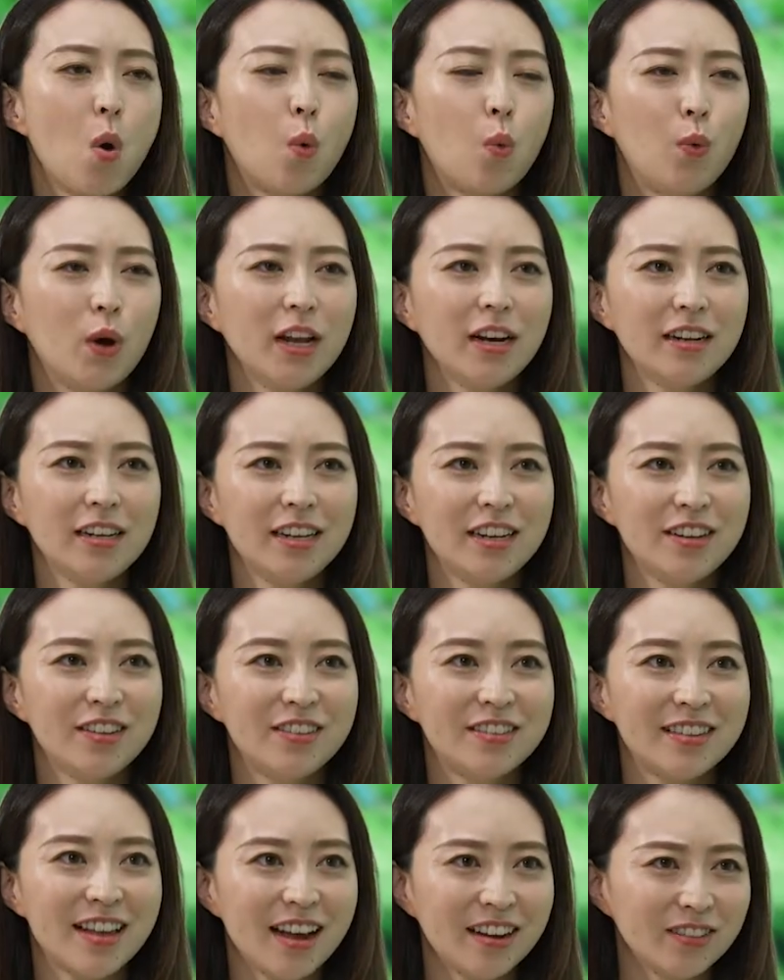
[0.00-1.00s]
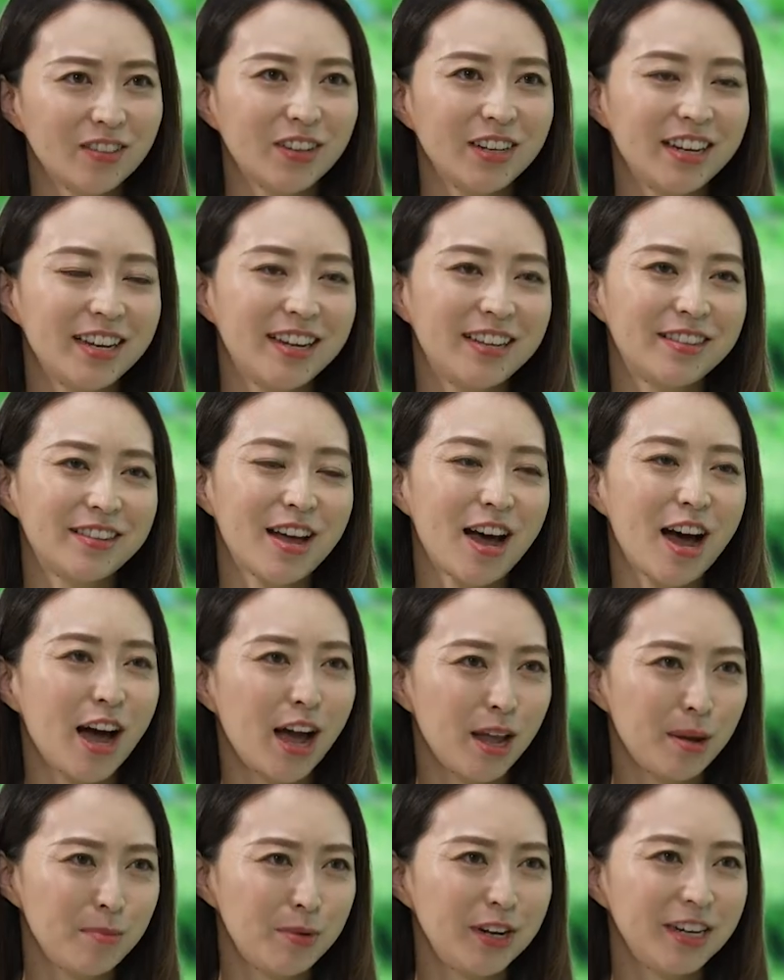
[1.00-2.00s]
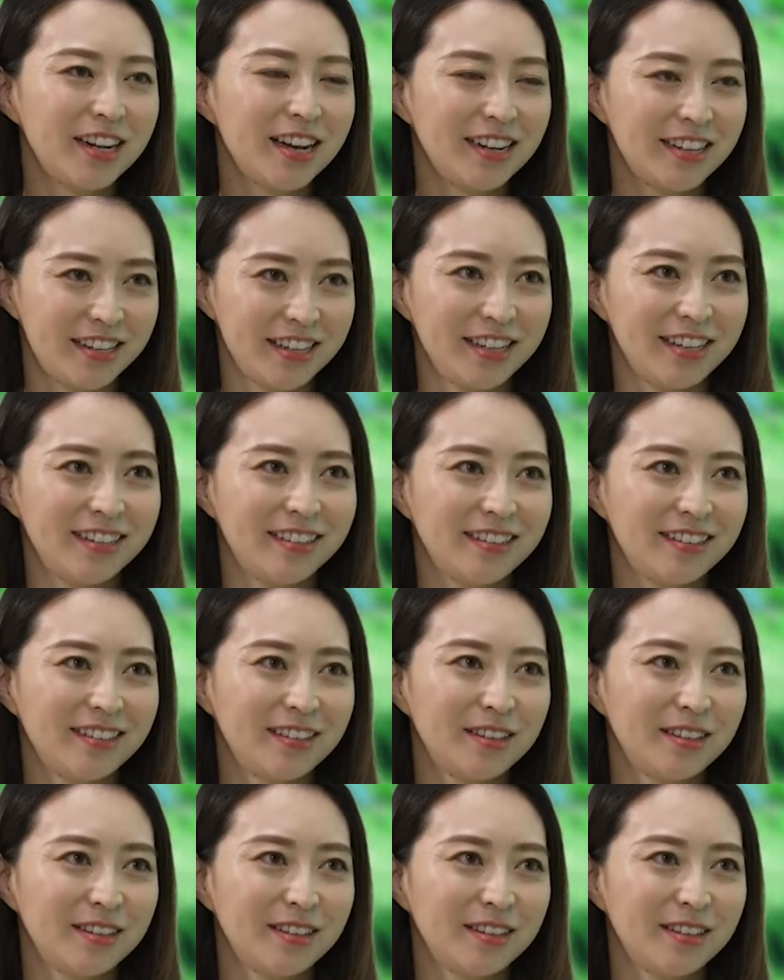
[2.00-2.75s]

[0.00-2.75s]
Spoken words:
What exactly is hybrid IT?